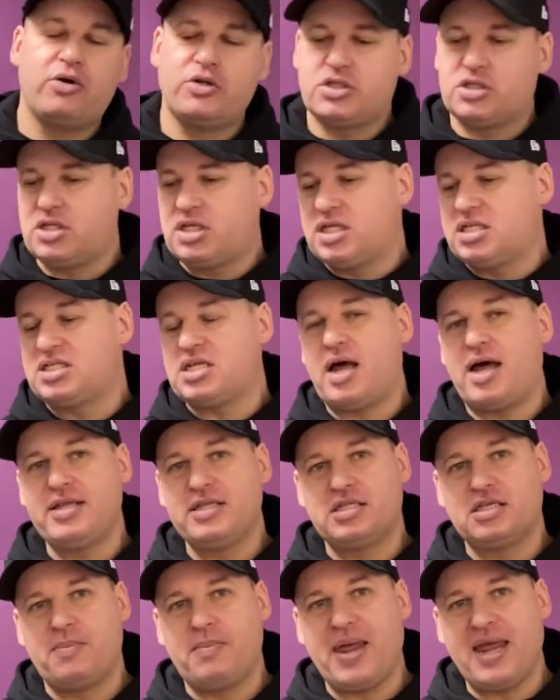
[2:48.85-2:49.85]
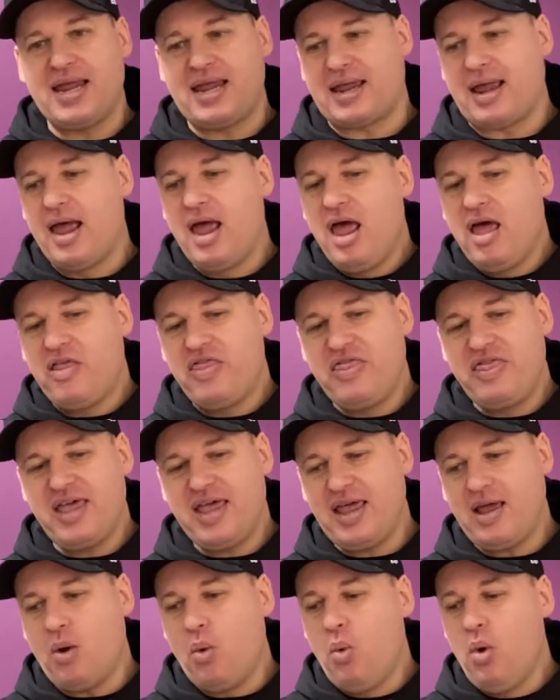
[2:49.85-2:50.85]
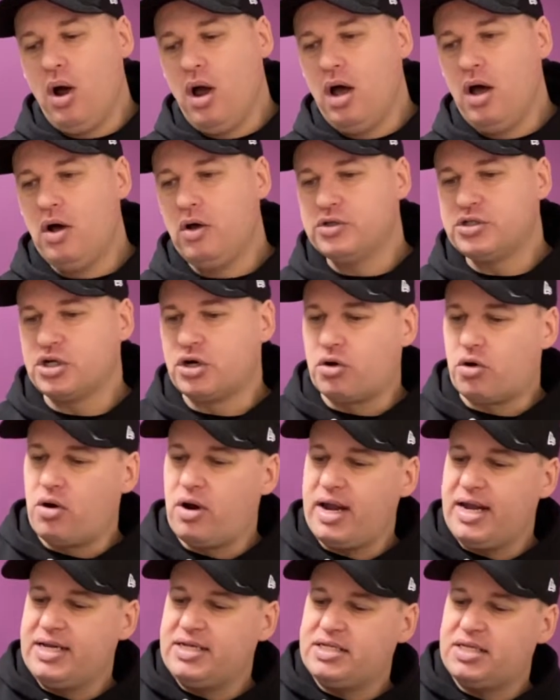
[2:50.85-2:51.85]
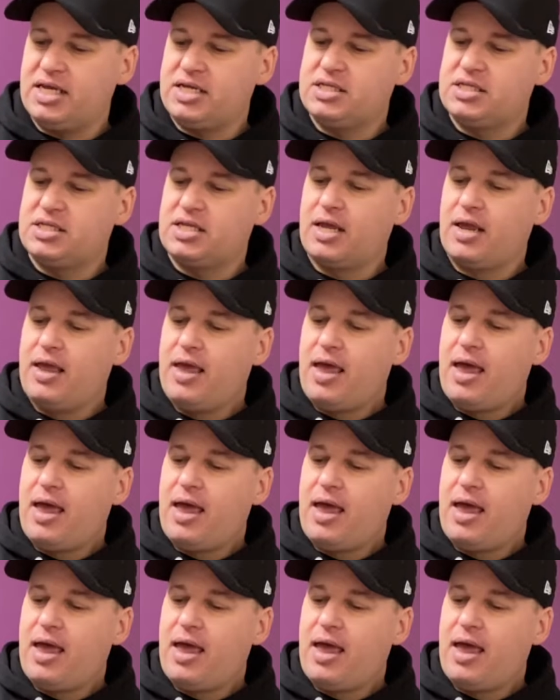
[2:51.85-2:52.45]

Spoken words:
It was designed to make the world's greatest